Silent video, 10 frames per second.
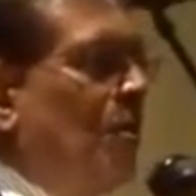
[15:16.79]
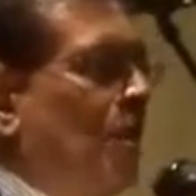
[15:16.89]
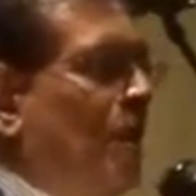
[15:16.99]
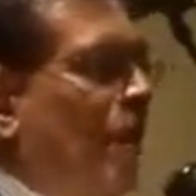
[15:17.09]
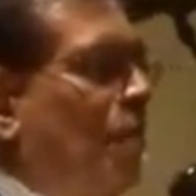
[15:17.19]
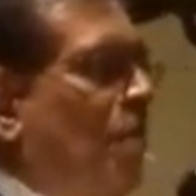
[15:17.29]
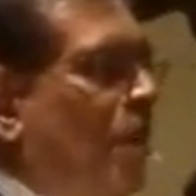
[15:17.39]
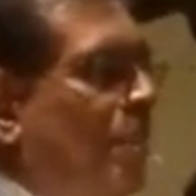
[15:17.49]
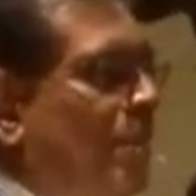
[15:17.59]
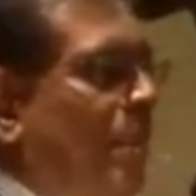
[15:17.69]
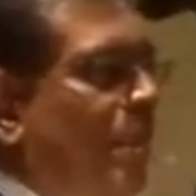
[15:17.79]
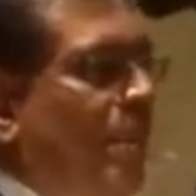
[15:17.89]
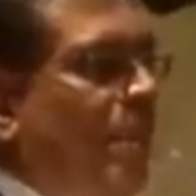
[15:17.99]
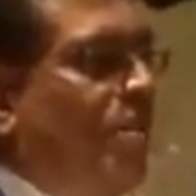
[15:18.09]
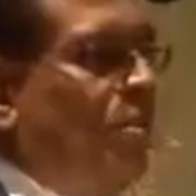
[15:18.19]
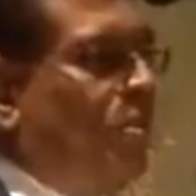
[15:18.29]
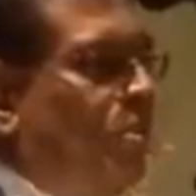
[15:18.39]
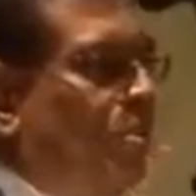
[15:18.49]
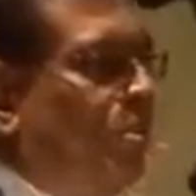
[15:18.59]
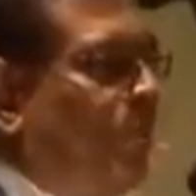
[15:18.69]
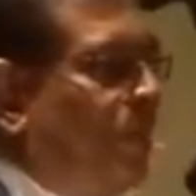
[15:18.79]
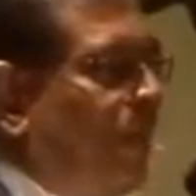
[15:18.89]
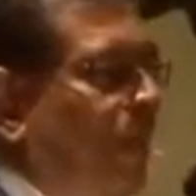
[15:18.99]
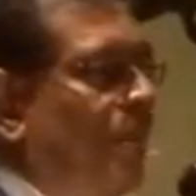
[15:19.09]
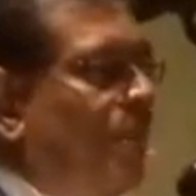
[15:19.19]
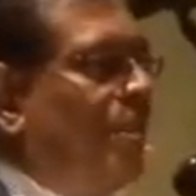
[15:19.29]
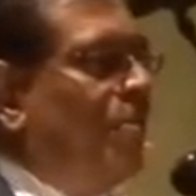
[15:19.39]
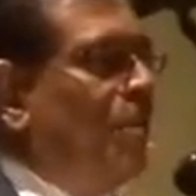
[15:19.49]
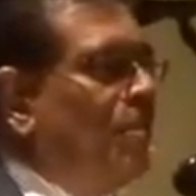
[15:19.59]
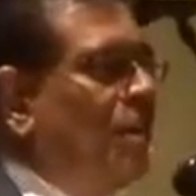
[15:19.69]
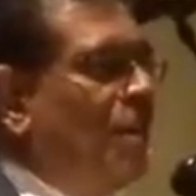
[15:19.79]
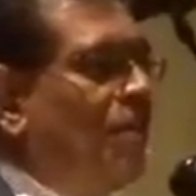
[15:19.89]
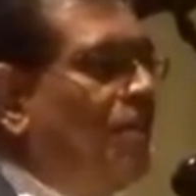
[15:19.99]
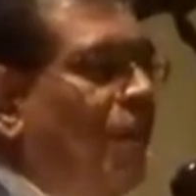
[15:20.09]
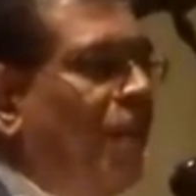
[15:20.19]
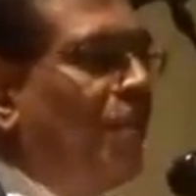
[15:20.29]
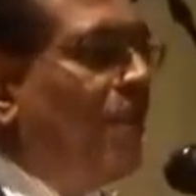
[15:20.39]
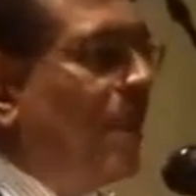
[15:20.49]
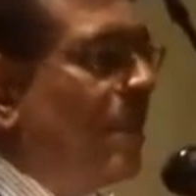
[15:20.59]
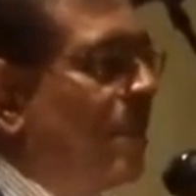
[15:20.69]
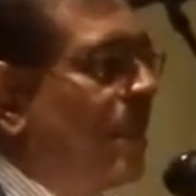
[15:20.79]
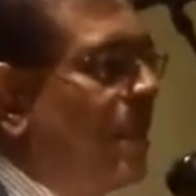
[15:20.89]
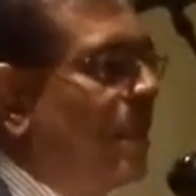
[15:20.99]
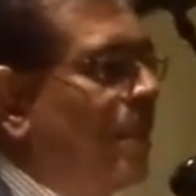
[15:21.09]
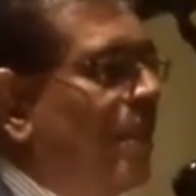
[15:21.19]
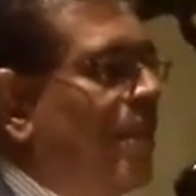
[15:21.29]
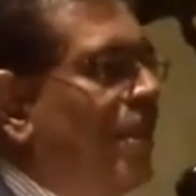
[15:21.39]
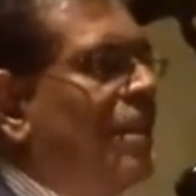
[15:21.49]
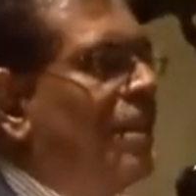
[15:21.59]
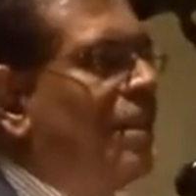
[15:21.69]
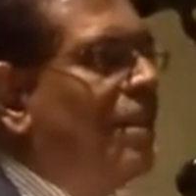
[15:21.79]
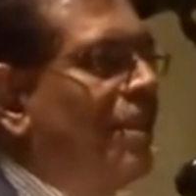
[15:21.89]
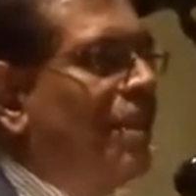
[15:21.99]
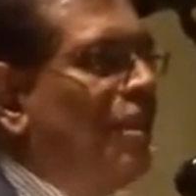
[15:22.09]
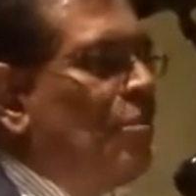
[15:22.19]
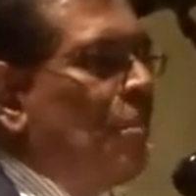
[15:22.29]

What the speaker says: We gave publicity to the fact that we were a 5-year engineering degree